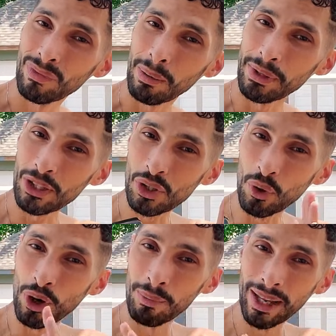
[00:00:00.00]
but the
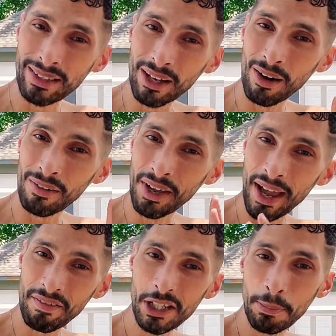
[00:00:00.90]
storm, like the
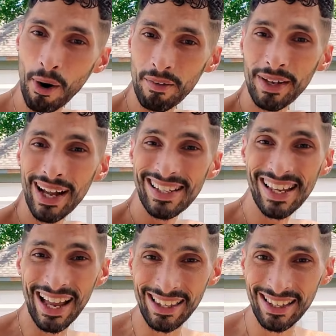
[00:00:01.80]
heaviest part of it has
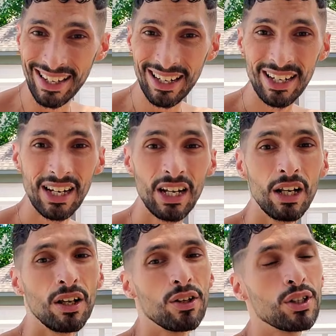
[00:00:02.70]
ended.
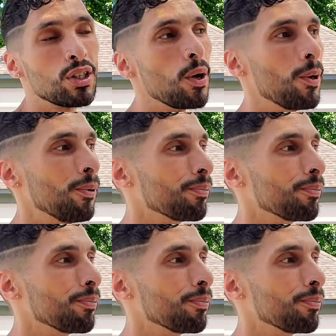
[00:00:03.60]
So